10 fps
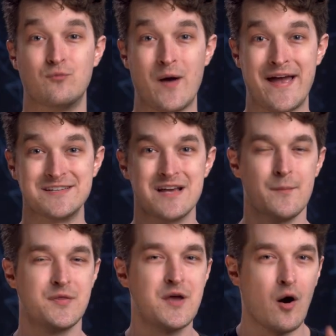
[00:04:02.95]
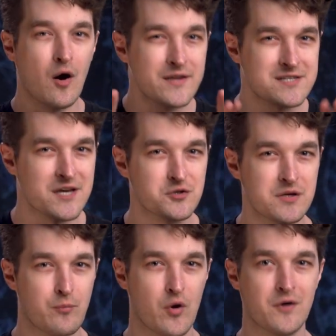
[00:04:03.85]
of ways, but they all
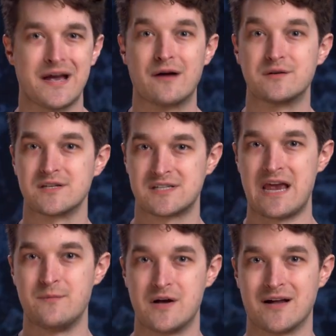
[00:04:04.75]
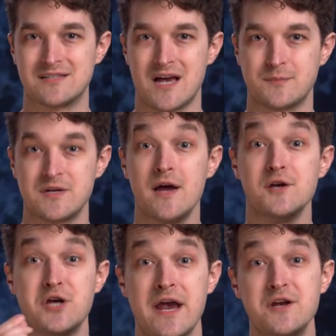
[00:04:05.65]
essentially boil down to the same concept
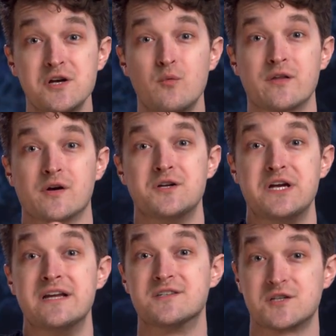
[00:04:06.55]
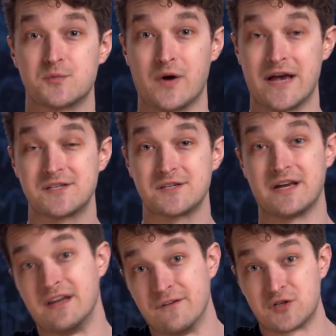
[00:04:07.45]
changing whether a gene is expressed,
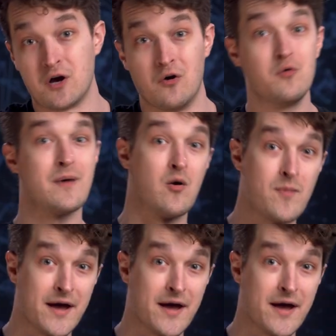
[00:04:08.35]
and if so, how